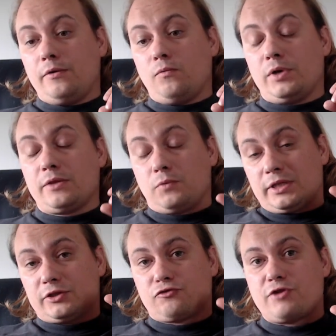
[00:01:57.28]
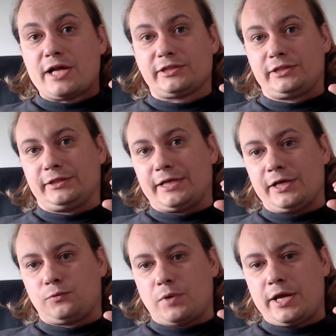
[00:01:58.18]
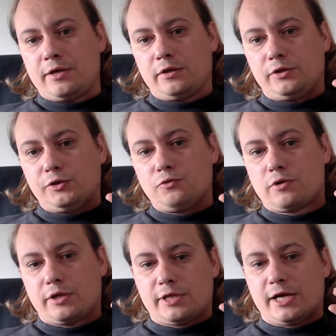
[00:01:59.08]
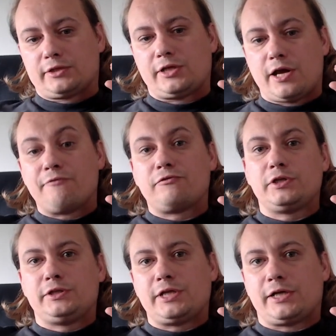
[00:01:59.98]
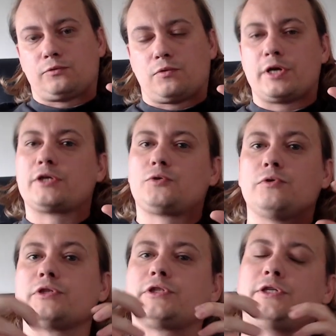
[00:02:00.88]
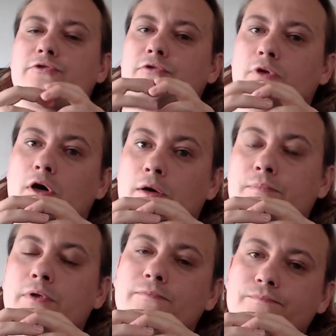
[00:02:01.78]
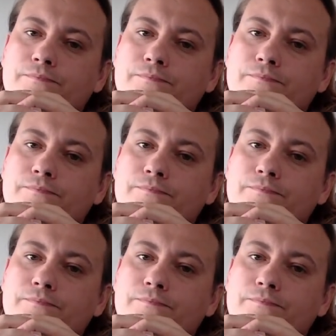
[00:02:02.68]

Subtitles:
with a transit gateway, you connect every network to a central hub,